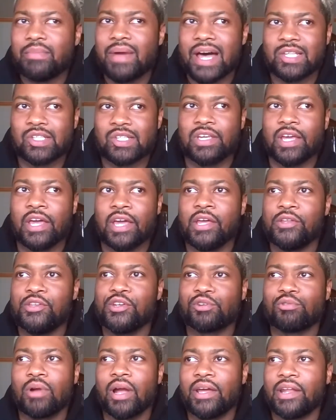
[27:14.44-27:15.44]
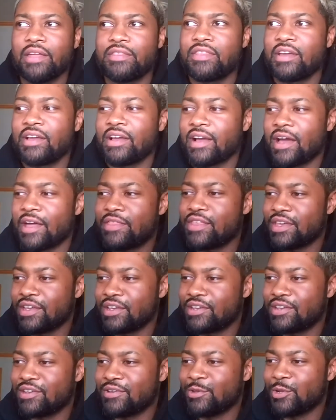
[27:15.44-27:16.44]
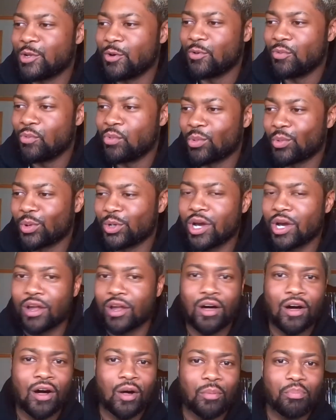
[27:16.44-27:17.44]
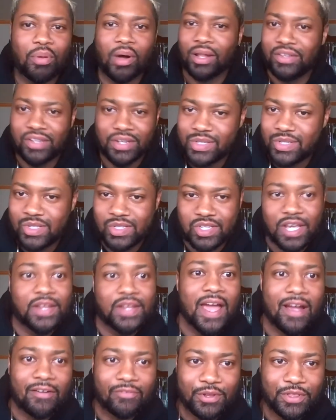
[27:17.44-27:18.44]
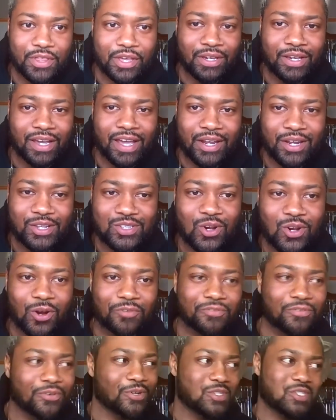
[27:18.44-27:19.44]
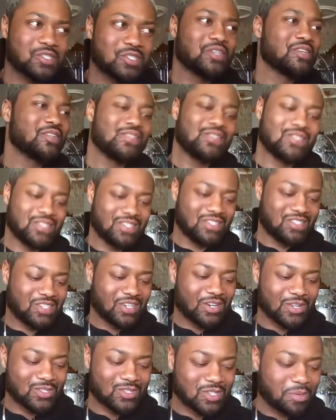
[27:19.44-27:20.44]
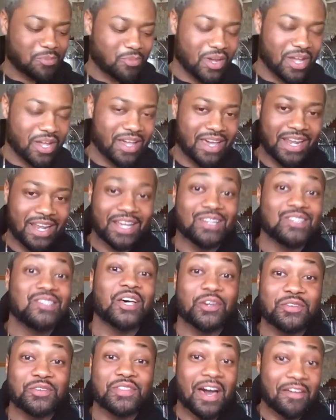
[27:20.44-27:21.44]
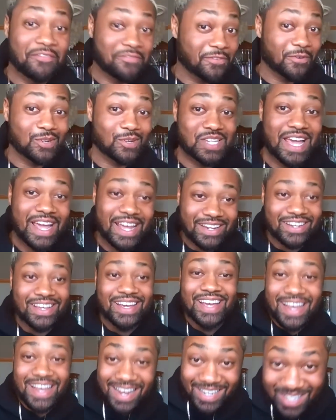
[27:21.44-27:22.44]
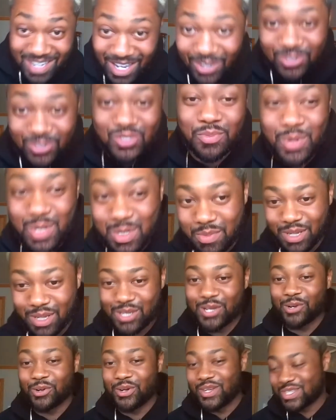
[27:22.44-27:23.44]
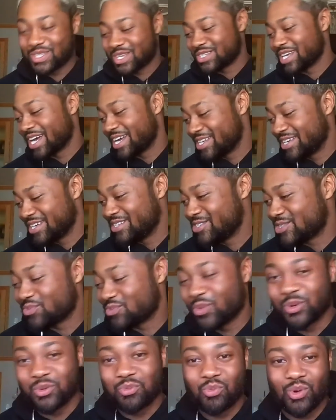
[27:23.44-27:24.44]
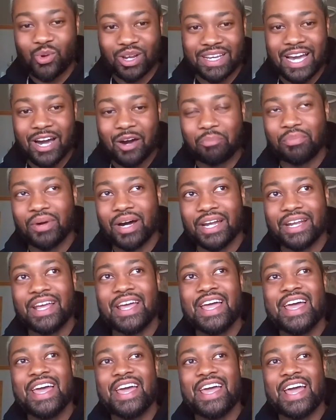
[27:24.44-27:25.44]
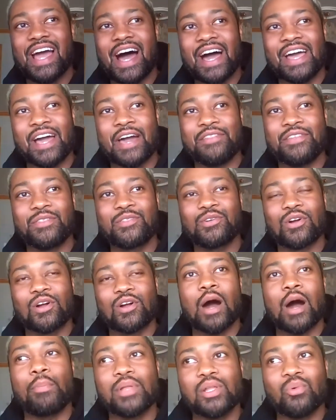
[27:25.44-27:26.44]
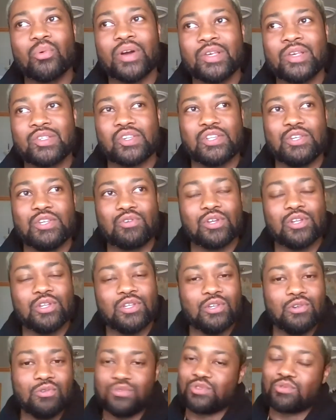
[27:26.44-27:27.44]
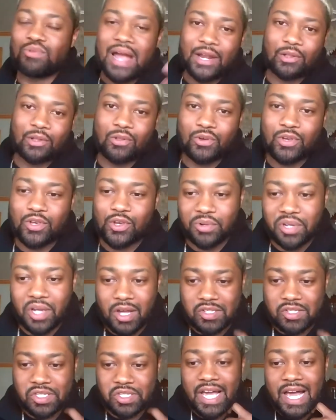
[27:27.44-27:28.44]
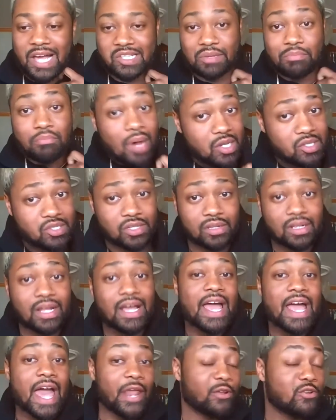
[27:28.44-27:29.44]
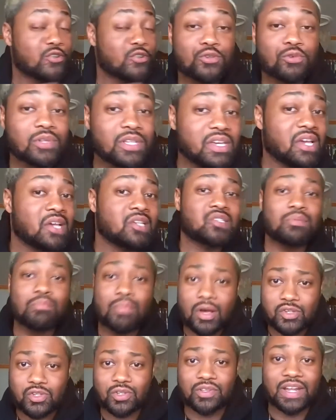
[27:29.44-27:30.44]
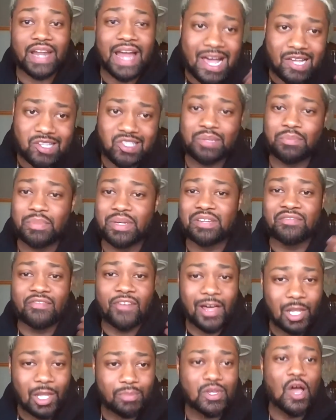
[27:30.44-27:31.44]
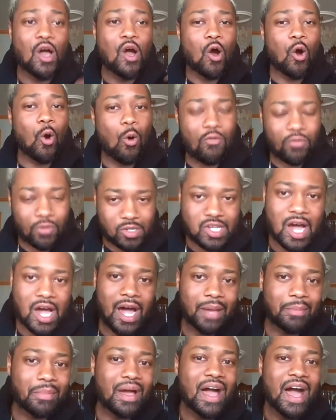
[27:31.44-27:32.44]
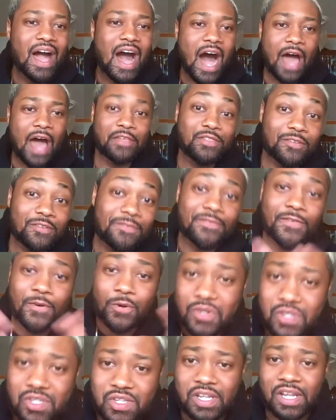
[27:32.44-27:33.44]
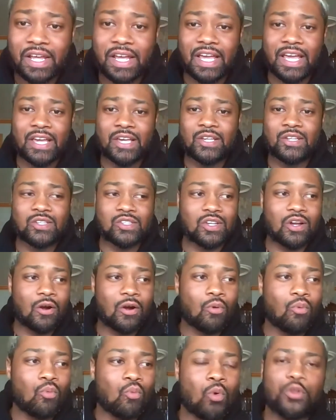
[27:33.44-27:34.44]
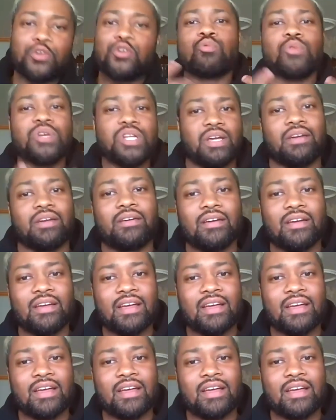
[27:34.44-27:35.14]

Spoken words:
Mazzy. And you're right. I think you know, we're not all pundits in everything. And it's hard for us to sit on a subway, and I can tell you that firsthand, and tell someone to be curious, because it just wouldn't work out. But I think there are a couple of ways that you can use radical curiosity as a muscle. And it truly is a muscle that has to be developed over time. I think the first thing is, what are you reading?